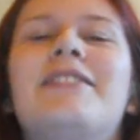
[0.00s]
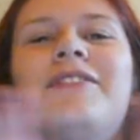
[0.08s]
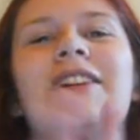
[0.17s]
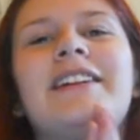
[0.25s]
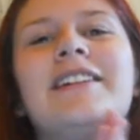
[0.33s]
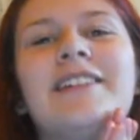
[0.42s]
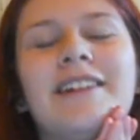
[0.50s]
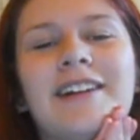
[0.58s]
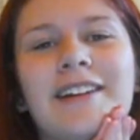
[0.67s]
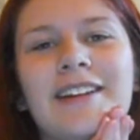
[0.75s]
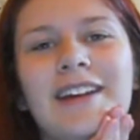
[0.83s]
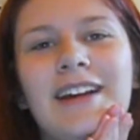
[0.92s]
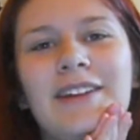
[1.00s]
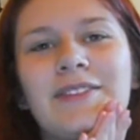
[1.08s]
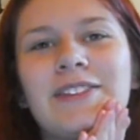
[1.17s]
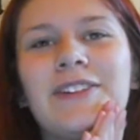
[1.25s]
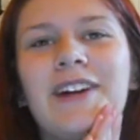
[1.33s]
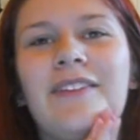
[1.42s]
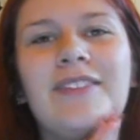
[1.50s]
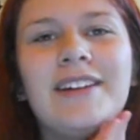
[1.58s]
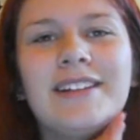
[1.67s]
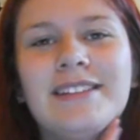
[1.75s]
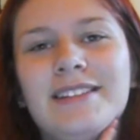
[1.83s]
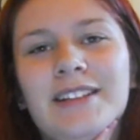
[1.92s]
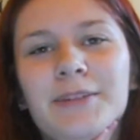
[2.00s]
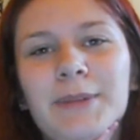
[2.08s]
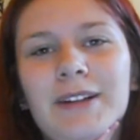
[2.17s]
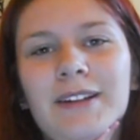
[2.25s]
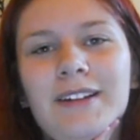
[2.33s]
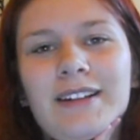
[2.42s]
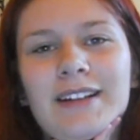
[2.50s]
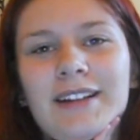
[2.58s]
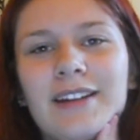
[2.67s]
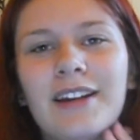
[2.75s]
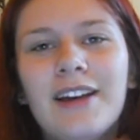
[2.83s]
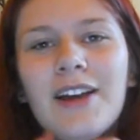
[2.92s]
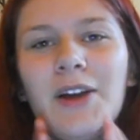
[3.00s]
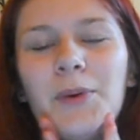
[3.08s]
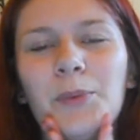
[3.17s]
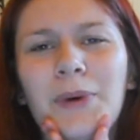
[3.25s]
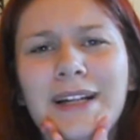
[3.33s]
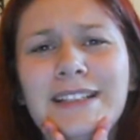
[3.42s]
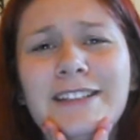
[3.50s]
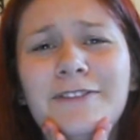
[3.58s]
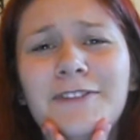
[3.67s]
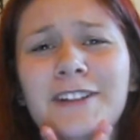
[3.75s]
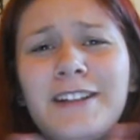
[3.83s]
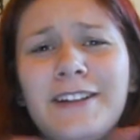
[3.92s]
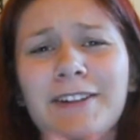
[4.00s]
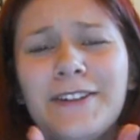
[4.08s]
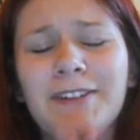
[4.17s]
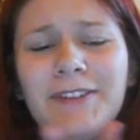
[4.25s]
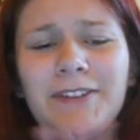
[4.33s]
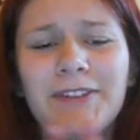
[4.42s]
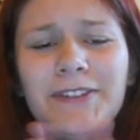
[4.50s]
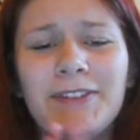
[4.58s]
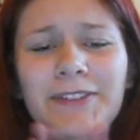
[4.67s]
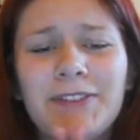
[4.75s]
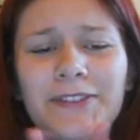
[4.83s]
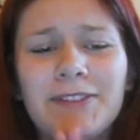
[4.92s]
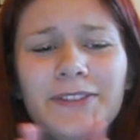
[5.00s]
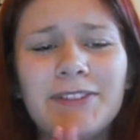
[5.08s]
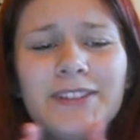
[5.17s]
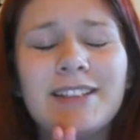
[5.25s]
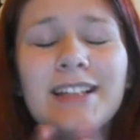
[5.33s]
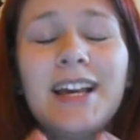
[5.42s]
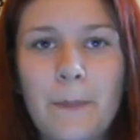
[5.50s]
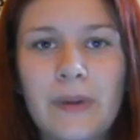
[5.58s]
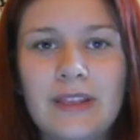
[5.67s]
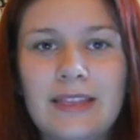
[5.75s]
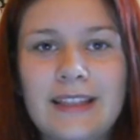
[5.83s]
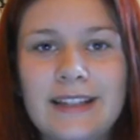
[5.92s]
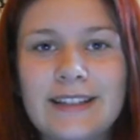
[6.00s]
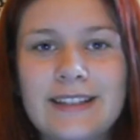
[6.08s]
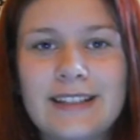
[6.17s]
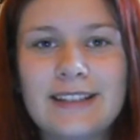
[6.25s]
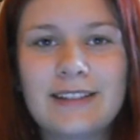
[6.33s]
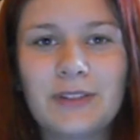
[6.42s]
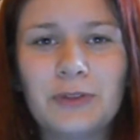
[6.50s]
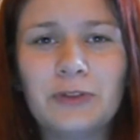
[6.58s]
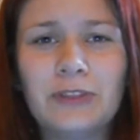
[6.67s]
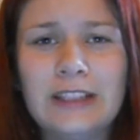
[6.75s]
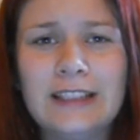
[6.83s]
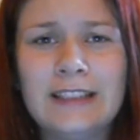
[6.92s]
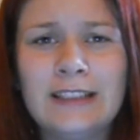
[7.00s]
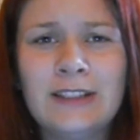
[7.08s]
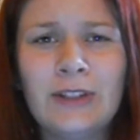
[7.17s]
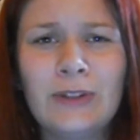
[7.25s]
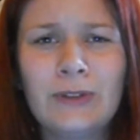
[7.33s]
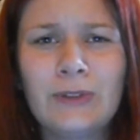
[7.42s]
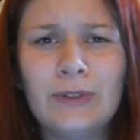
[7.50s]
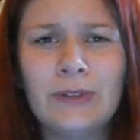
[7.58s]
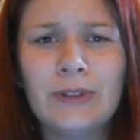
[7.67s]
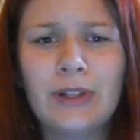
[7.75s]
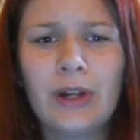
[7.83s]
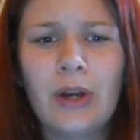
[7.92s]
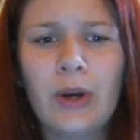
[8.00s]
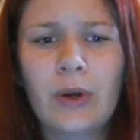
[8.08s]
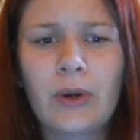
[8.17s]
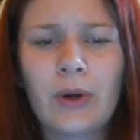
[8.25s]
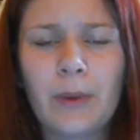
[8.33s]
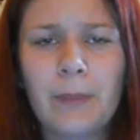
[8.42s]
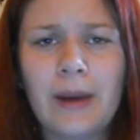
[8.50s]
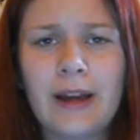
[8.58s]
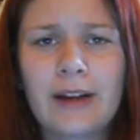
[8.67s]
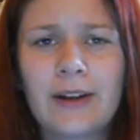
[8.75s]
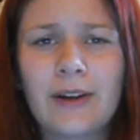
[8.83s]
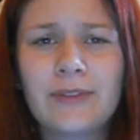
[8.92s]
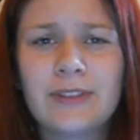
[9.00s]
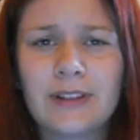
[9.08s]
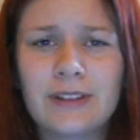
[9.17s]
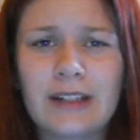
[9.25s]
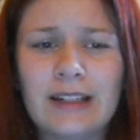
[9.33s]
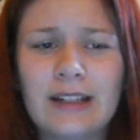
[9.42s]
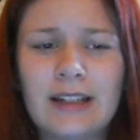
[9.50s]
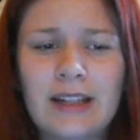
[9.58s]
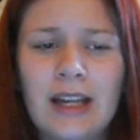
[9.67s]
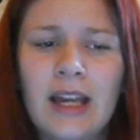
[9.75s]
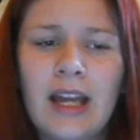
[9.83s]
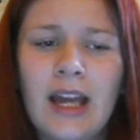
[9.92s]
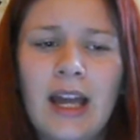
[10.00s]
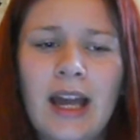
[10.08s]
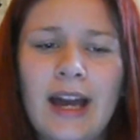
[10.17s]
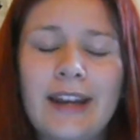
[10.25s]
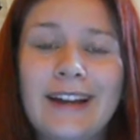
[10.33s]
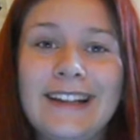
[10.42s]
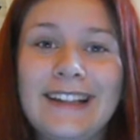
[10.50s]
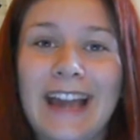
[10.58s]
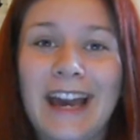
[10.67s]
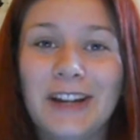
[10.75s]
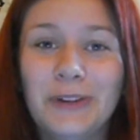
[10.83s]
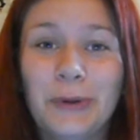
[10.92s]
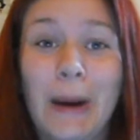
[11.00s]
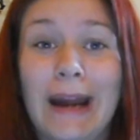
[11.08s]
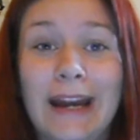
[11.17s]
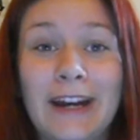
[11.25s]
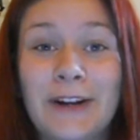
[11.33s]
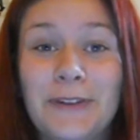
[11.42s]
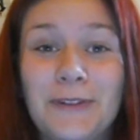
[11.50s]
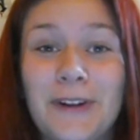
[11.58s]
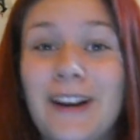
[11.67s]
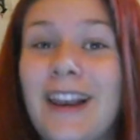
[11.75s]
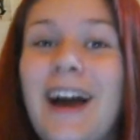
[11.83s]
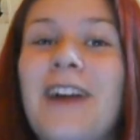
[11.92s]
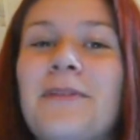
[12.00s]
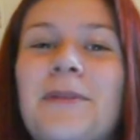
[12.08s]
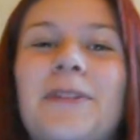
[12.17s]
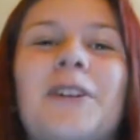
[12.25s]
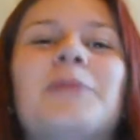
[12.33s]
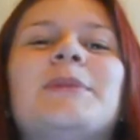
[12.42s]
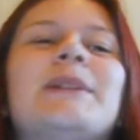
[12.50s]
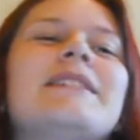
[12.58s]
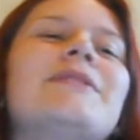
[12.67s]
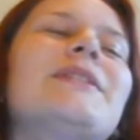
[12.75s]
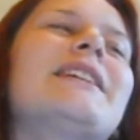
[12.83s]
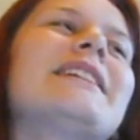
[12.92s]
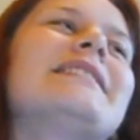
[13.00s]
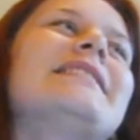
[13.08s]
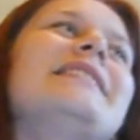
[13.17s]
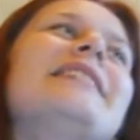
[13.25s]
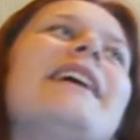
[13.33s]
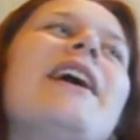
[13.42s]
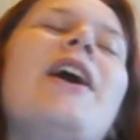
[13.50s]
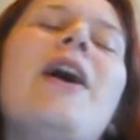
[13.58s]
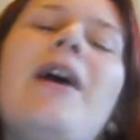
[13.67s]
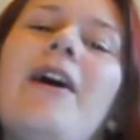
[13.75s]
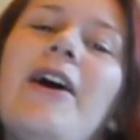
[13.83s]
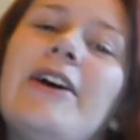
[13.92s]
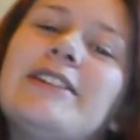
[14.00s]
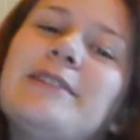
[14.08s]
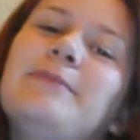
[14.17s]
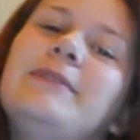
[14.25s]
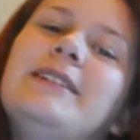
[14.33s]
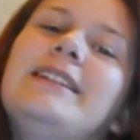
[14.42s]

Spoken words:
Oh my god, so happy I see them a lot in YT videos. But this is a really good comeback of Sungri. And I can't wait for live performance because we can see the awesome